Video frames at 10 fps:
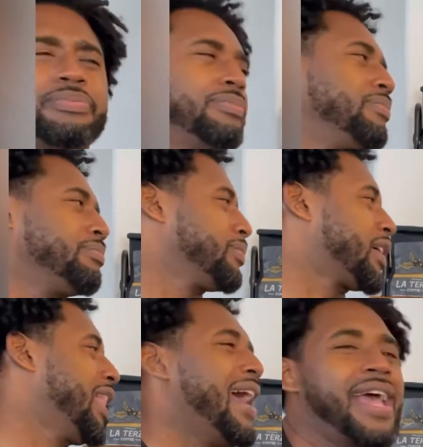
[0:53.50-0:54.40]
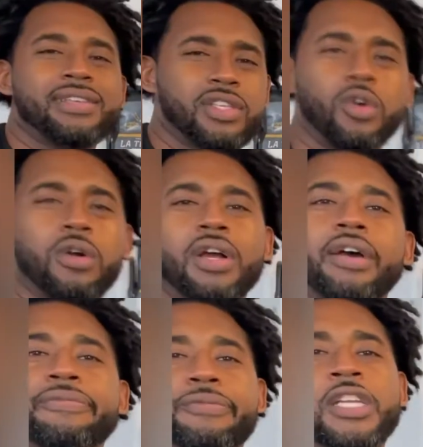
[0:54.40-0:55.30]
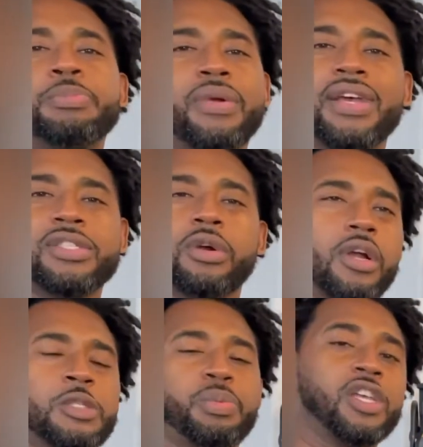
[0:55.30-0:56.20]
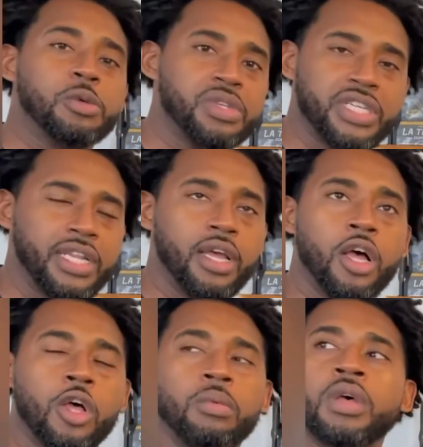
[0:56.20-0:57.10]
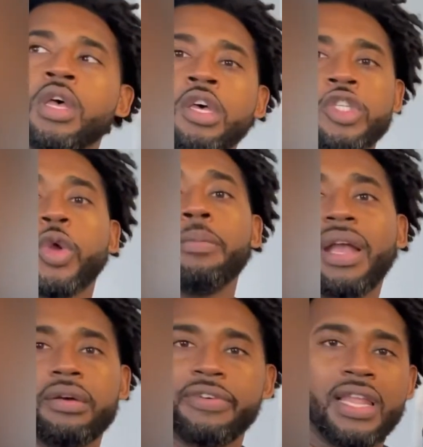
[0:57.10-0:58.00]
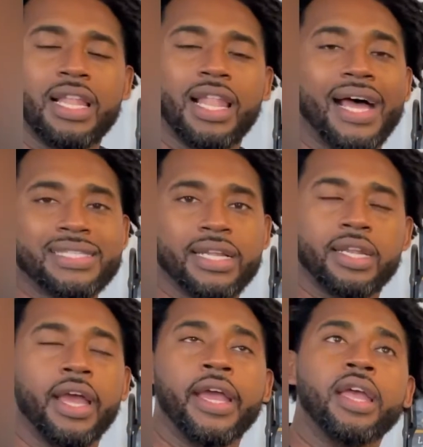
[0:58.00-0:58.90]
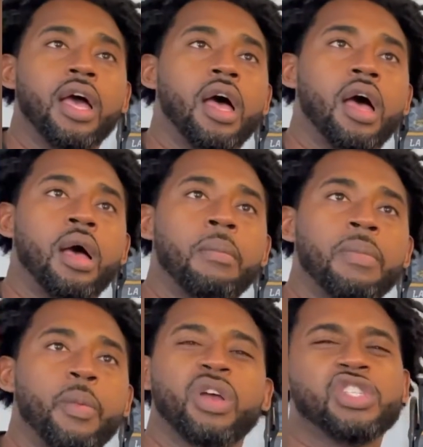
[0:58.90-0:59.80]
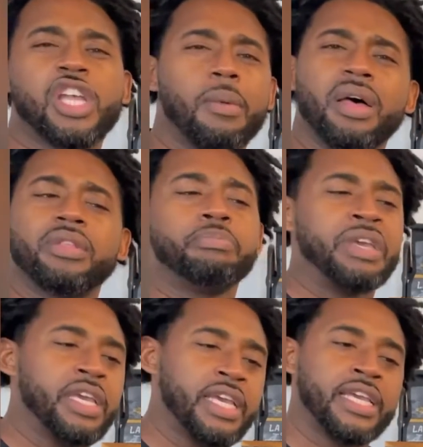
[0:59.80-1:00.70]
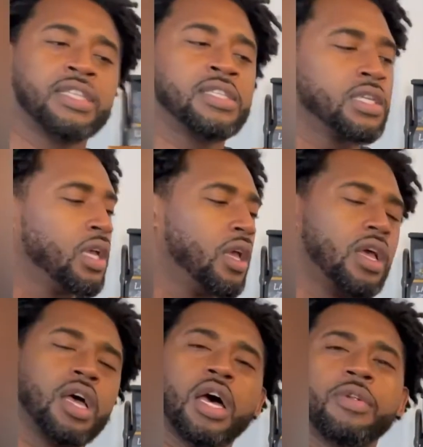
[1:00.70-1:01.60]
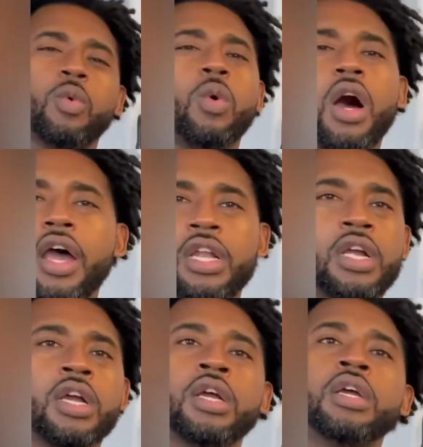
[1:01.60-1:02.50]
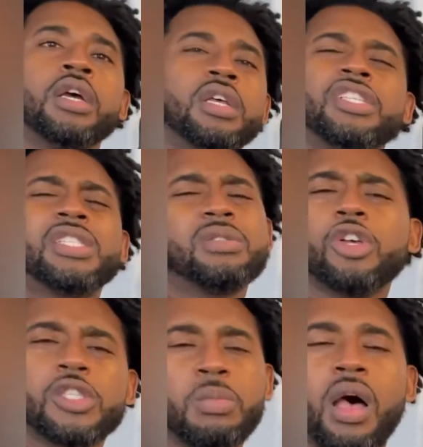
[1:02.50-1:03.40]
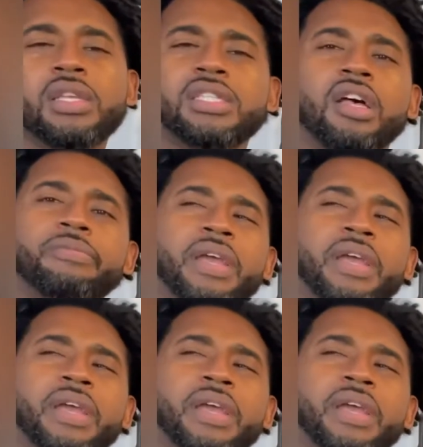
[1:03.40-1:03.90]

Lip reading: glass or a French press or espresso machine at home. So we're gonna make a vanilla latte today, and we're gonna just talk about the beans. The water, just little small stuff, man, just to